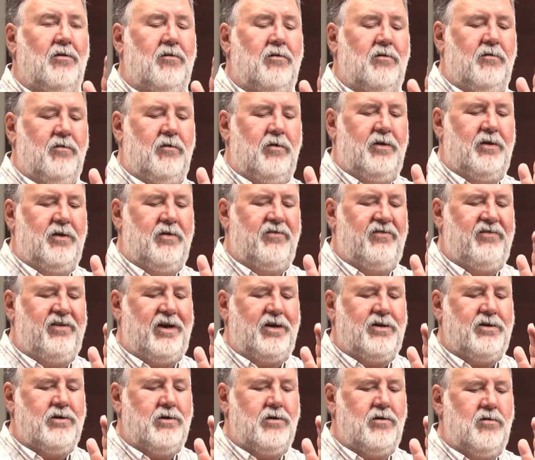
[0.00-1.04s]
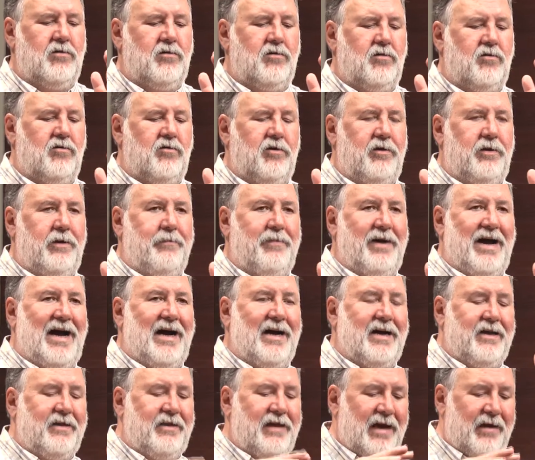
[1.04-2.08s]
or in the center or on the
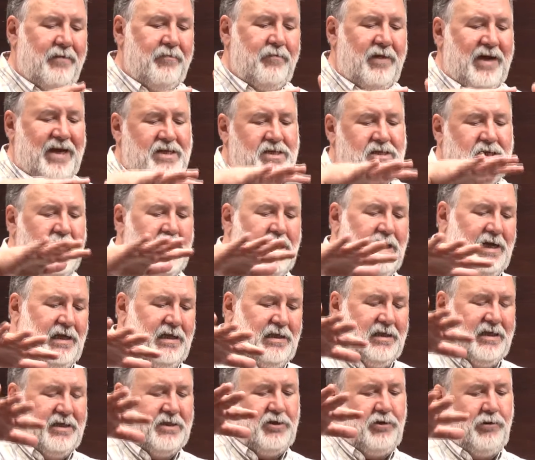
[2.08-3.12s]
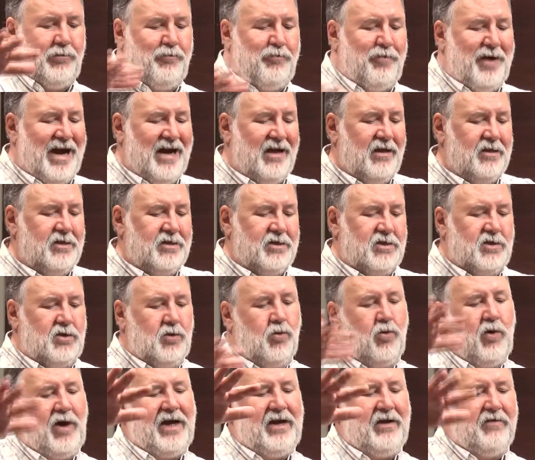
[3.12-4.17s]
back, and that lets you balance the
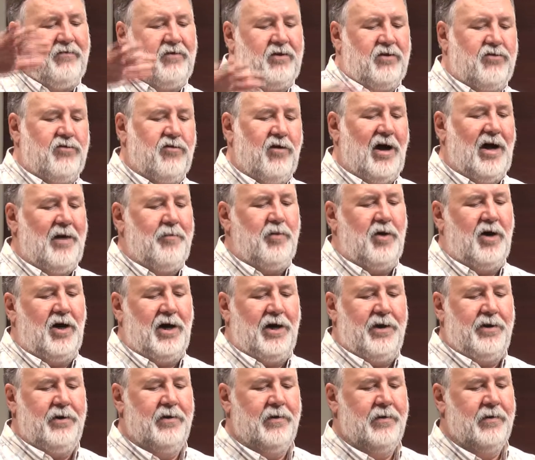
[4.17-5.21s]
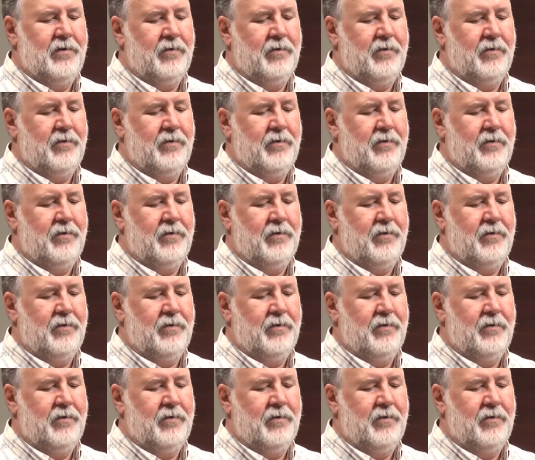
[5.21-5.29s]
weight of the tripod.